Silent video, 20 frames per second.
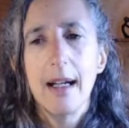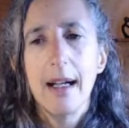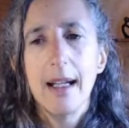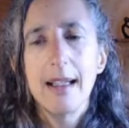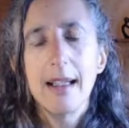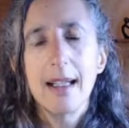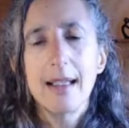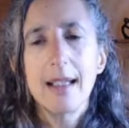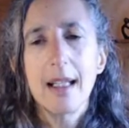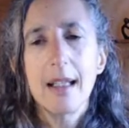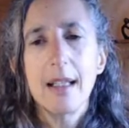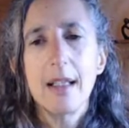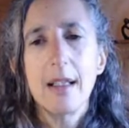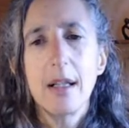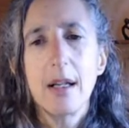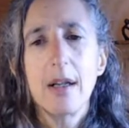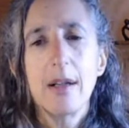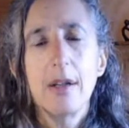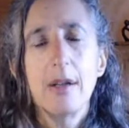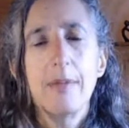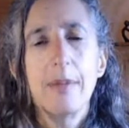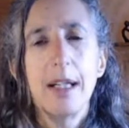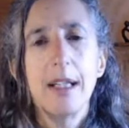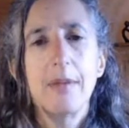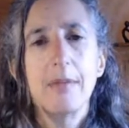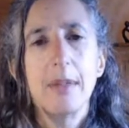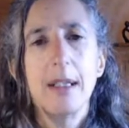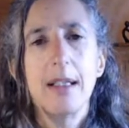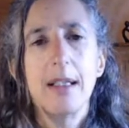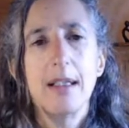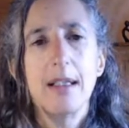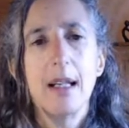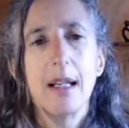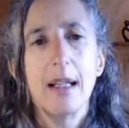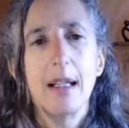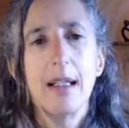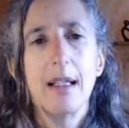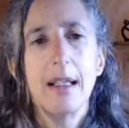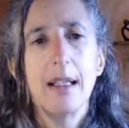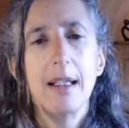And as I go about my
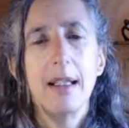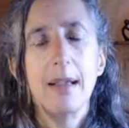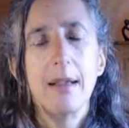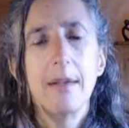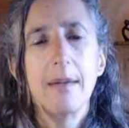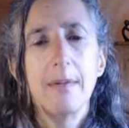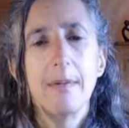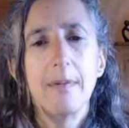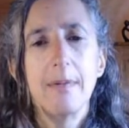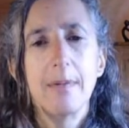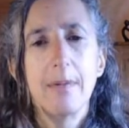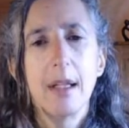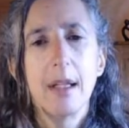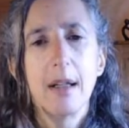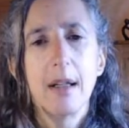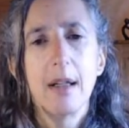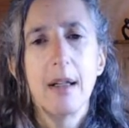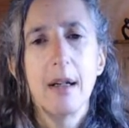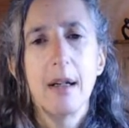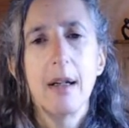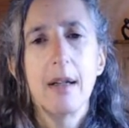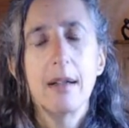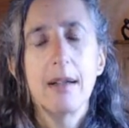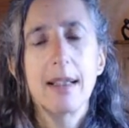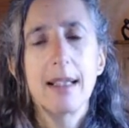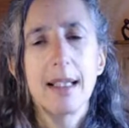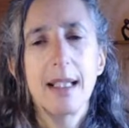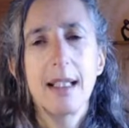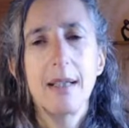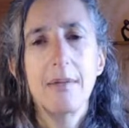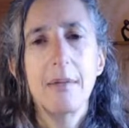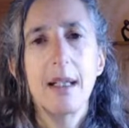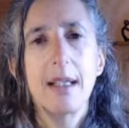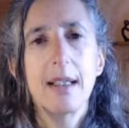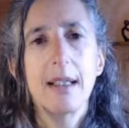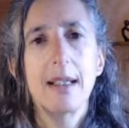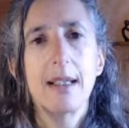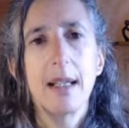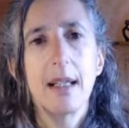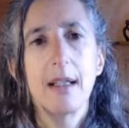day, asking
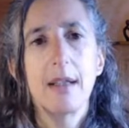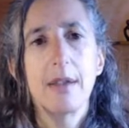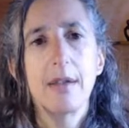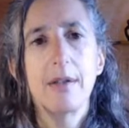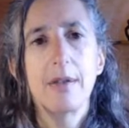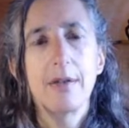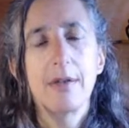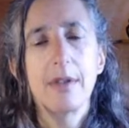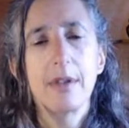myself,